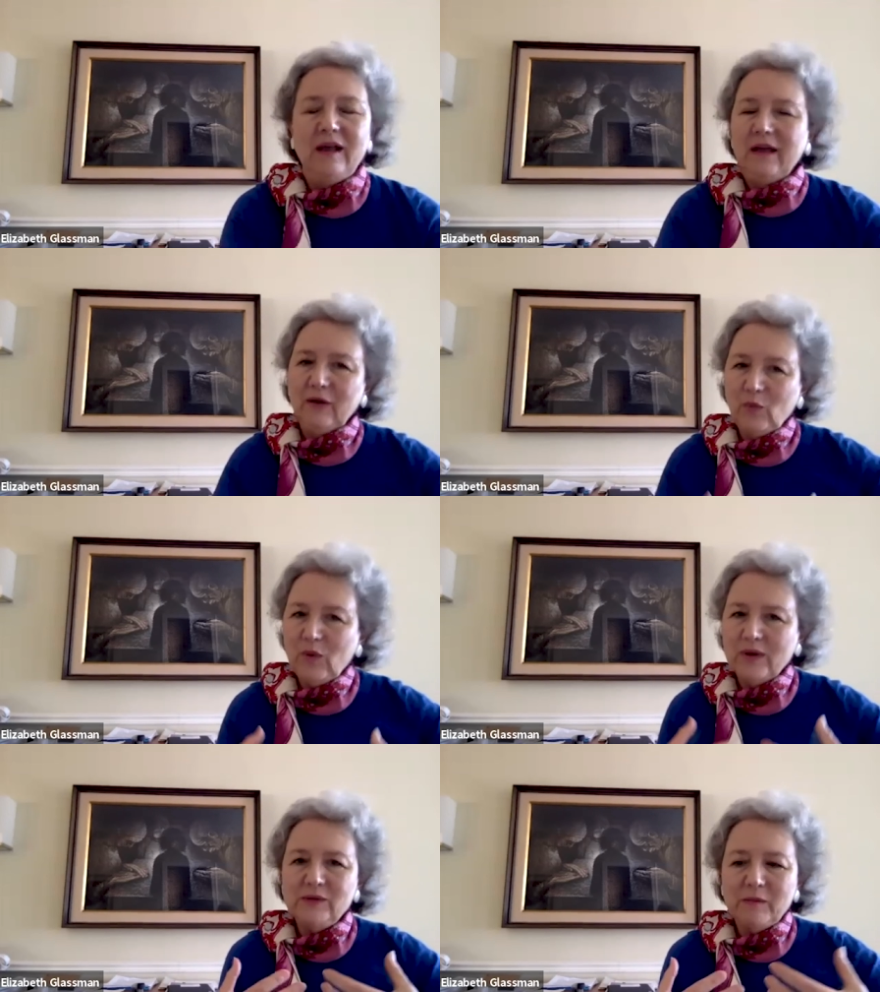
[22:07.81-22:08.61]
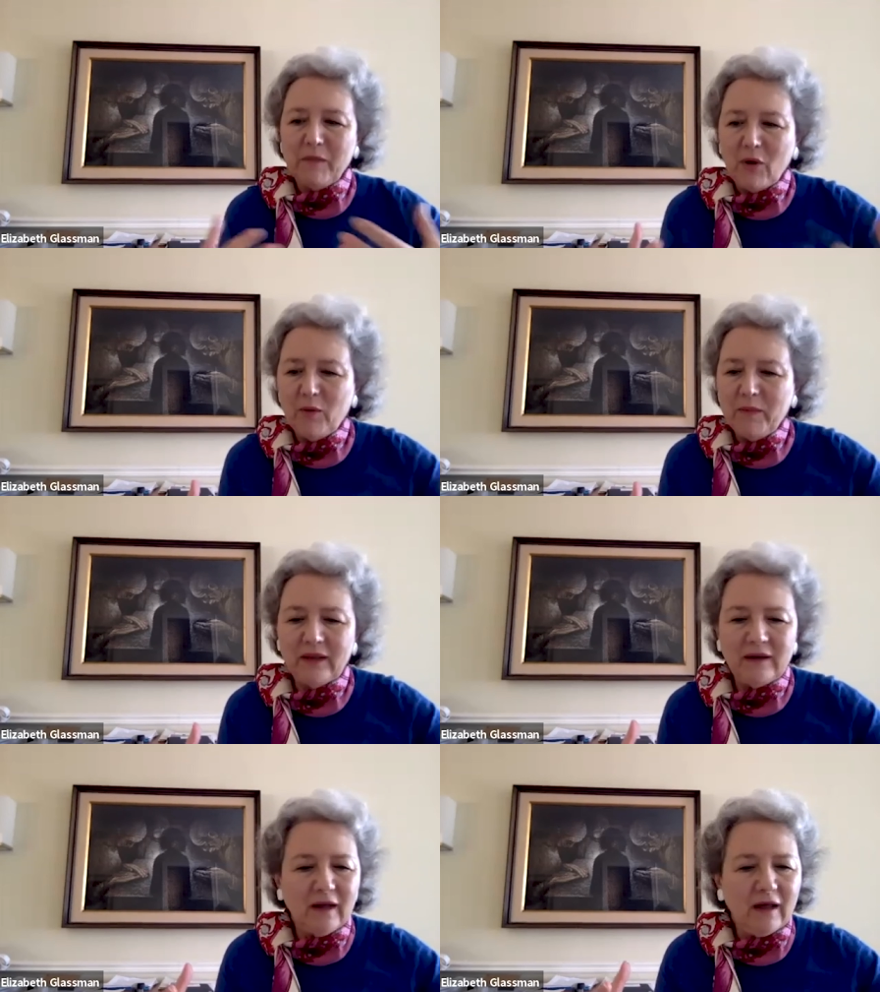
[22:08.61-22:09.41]
It was a
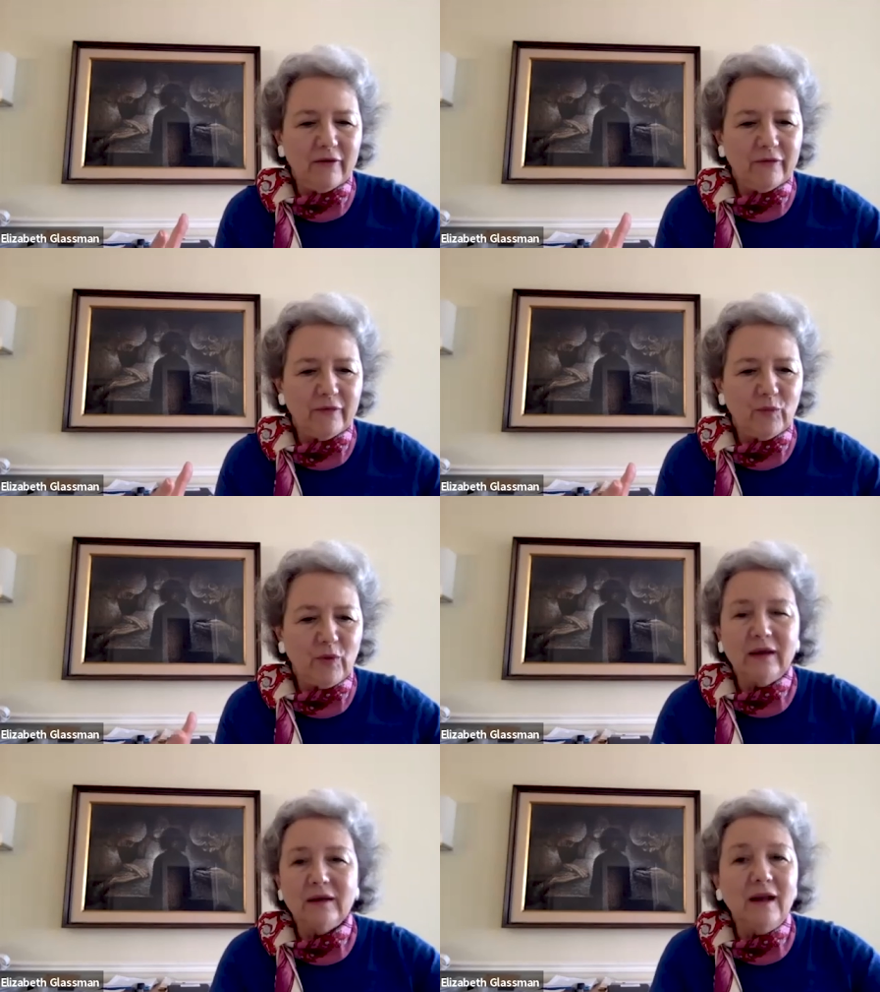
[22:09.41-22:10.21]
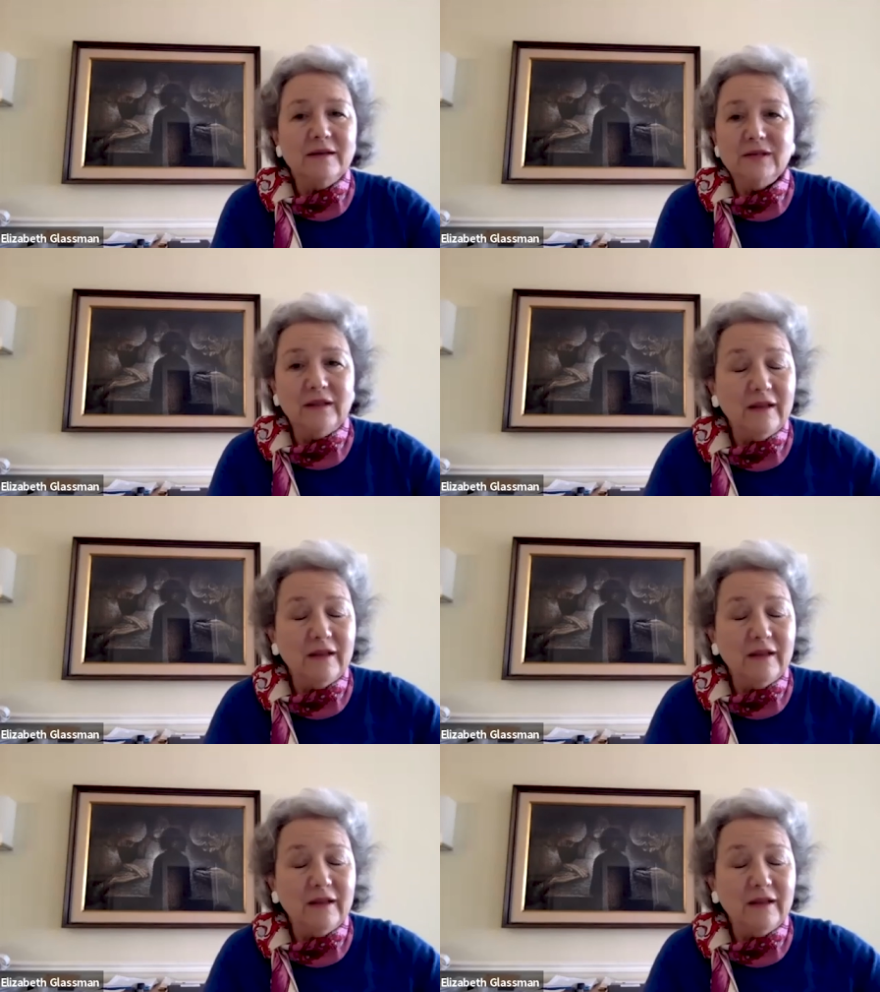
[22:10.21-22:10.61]
moment of recognizing